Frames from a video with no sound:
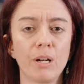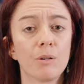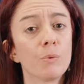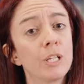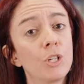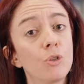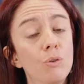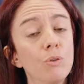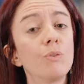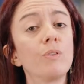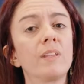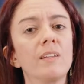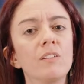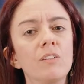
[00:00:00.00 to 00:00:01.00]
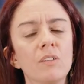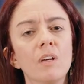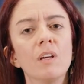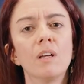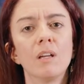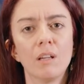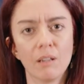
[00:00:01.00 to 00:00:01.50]
And when you do this,
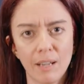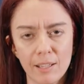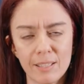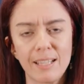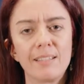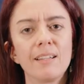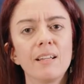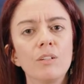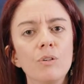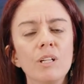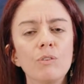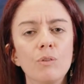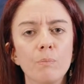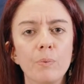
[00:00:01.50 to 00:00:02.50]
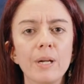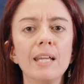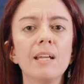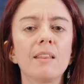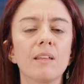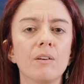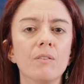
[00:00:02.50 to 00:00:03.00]
as I said, you need to
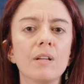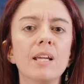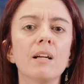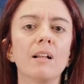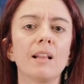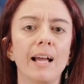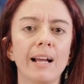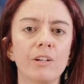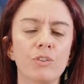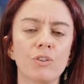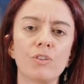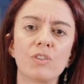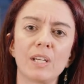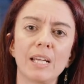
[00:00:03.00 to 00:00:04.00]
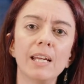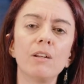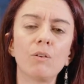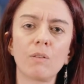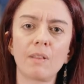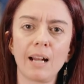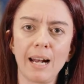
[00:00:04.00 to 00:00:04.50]
bring the real actions
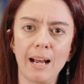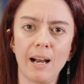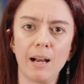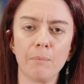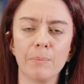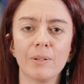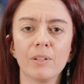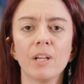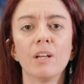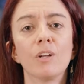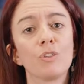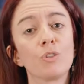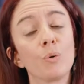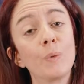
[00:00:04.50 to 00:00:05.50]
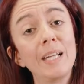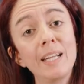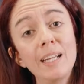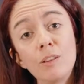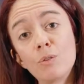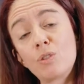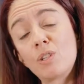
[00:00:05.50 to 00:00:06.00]
into the lab. So we
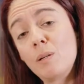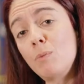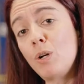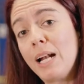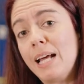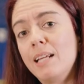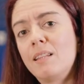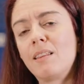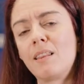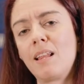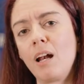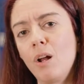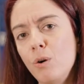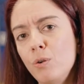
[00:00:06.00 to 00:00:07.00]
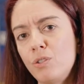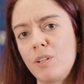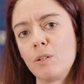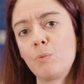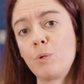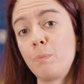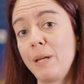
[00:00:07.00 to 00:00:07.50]
need to simulate the loads
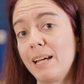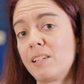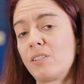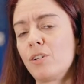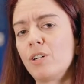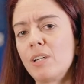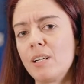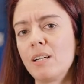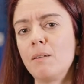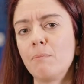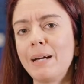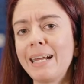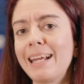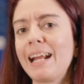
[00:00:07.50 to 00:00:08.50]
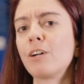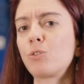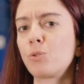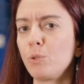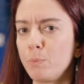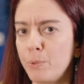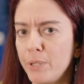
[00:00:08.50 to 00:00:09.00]
that would be exerted by an
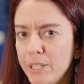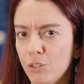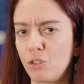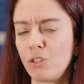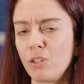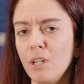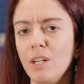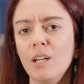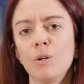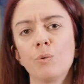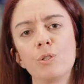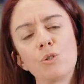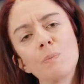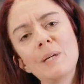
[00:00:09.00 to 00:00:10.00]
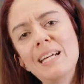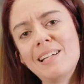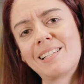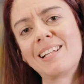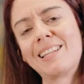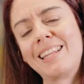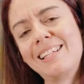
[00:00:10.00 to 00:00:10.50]
actual bridge, which
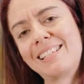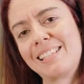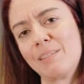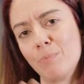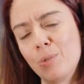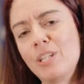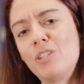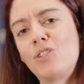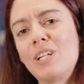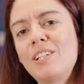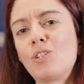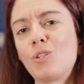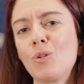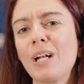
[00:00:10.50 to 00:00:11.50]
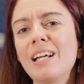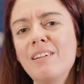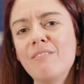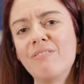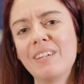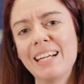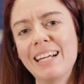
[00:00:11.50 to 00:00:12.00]
means that this bridge needs to
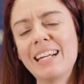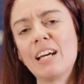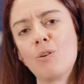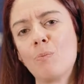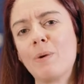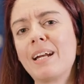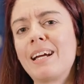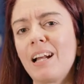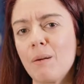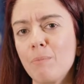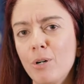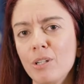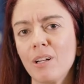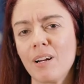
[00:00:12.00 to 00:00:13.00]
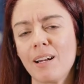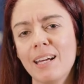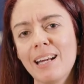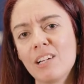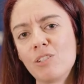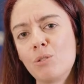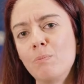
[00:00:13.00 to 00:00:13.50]
live in a numerical model.
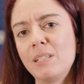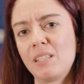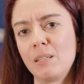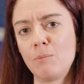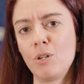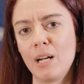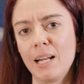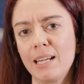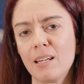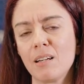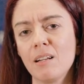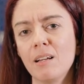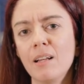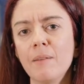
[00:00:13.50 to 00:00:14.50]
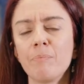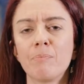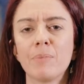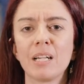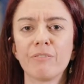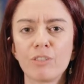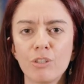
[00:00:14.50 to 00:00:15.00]
It has to be simulated.
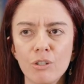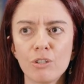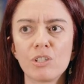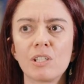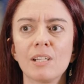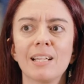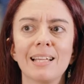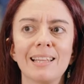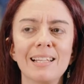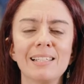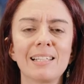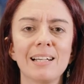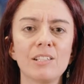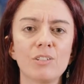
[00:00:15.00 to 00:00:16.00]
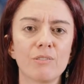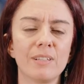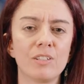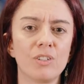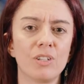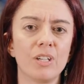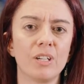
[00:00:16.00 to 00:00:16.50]
But of course, these kinds of
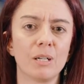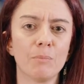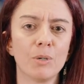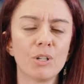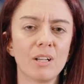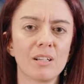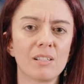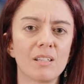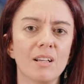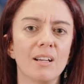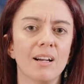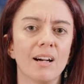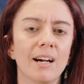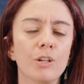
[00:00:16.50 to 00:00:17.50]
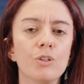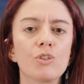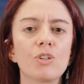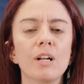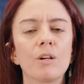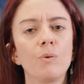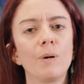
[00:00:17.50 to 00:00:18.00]
engineering models are
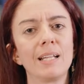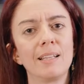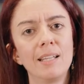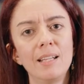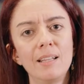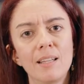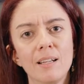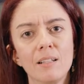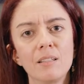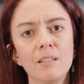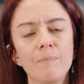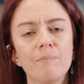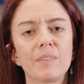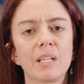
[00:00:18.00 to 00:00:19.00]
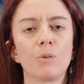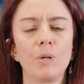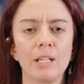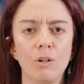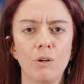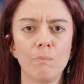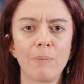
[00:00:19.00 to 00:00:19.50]
usually quite detailed,
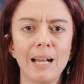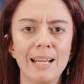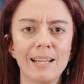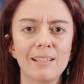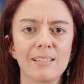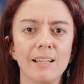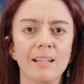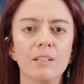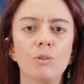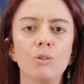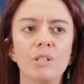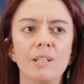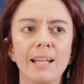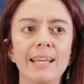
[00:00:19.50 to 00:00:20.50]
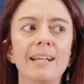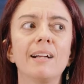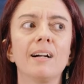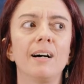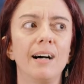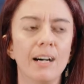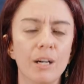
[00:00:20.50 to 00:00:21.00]
quite complex, and could take
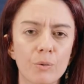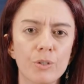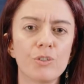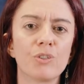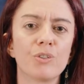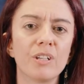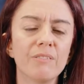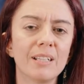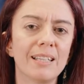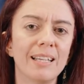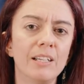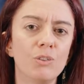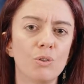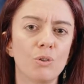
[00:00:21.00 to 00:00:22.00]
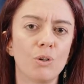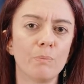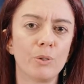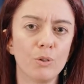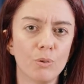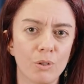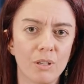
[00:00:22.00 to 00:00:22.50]
hours or even days to
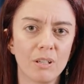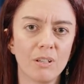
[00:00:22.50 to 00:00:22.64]
compute.